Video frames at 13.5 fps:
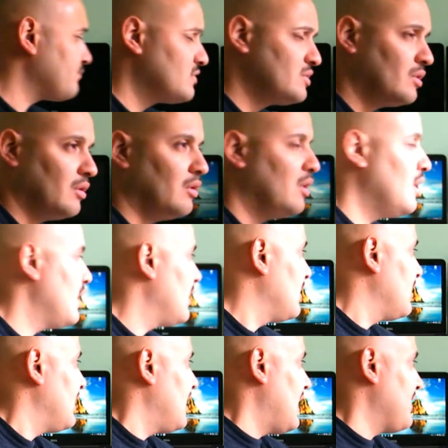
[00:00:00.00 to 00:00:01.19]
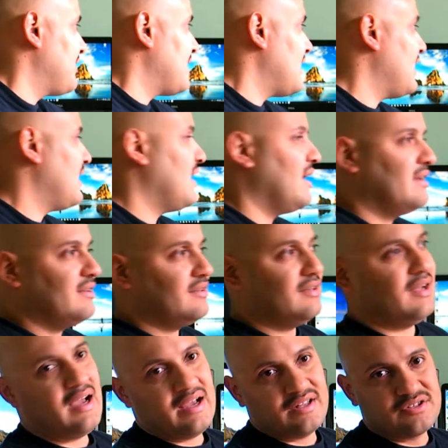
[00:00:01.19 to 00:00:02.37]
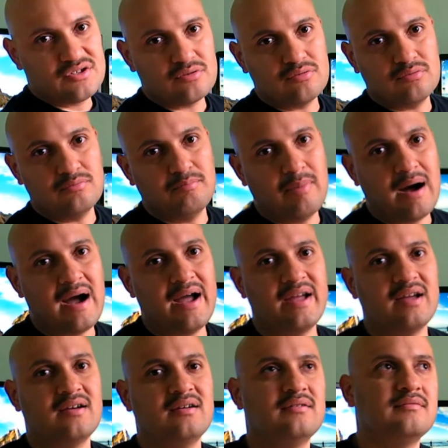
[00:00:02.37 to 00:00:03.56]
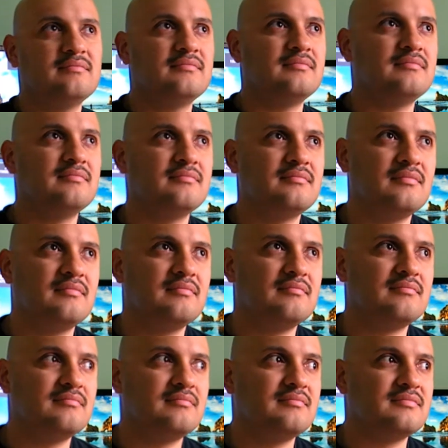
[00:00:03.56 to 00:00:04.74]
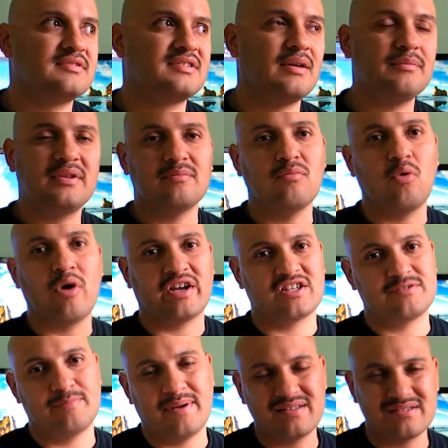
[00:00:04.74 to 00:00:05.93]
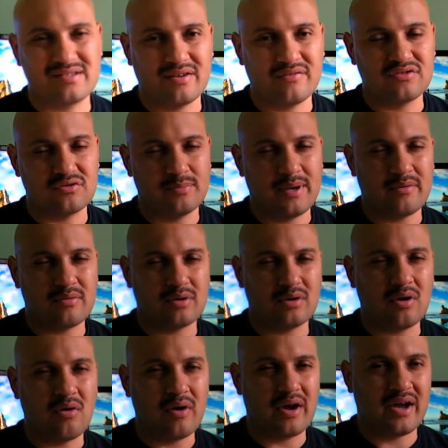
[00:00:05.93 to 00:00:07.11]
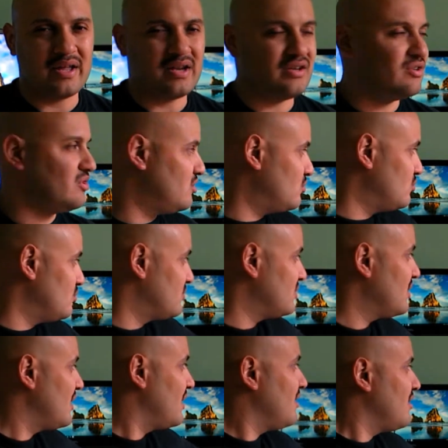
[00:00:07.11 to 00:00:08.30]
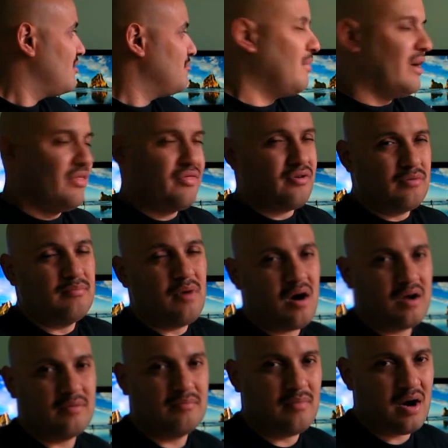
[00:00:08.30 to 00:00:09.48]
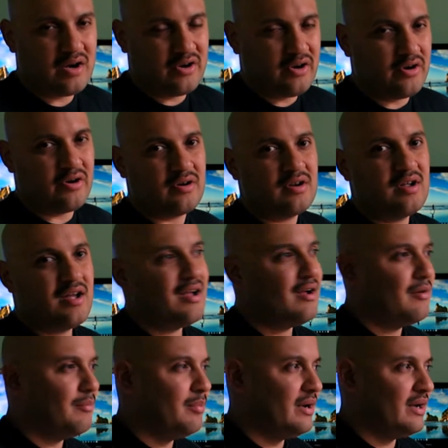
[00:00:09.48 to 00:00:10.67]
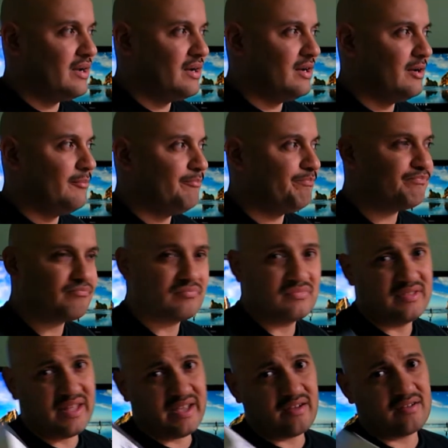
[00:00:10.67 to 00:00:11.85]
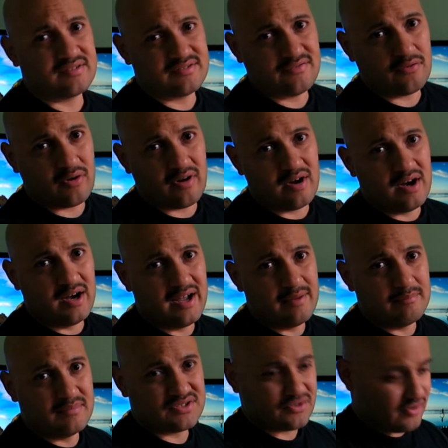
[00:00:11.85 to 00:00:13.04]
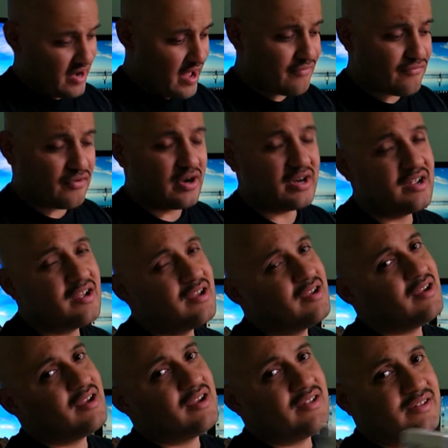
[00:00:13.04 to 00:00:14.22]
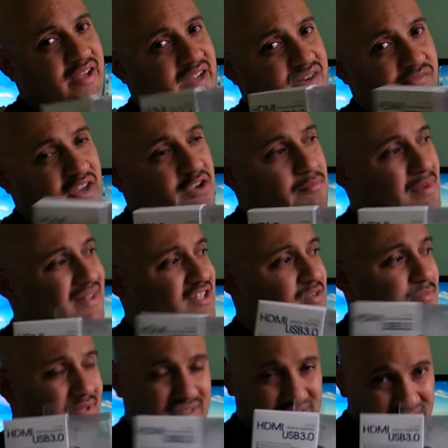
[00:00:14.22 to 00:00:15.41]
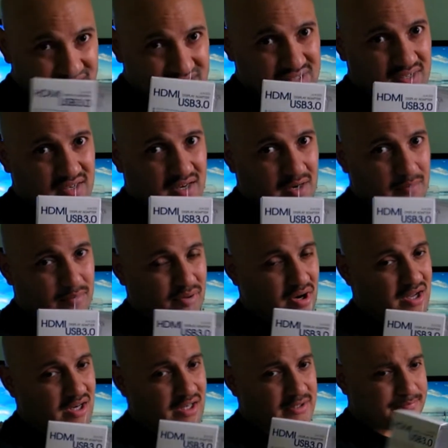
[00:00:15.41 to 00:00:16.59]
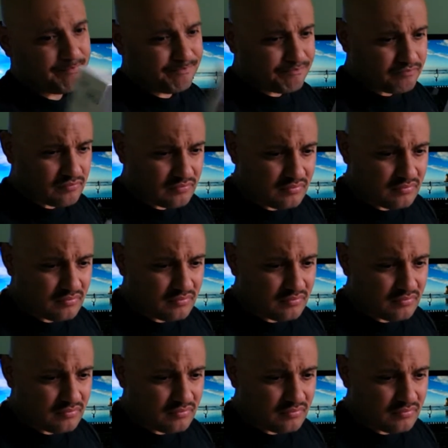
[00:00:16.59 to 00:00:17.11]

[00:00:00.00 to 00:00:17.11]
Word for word: So I thought I had I had to buy something more expensive to be able to go ahead and use my third mon monitor, but. Um, thanks for uh, Mr. Efren that he recommended me this um, product.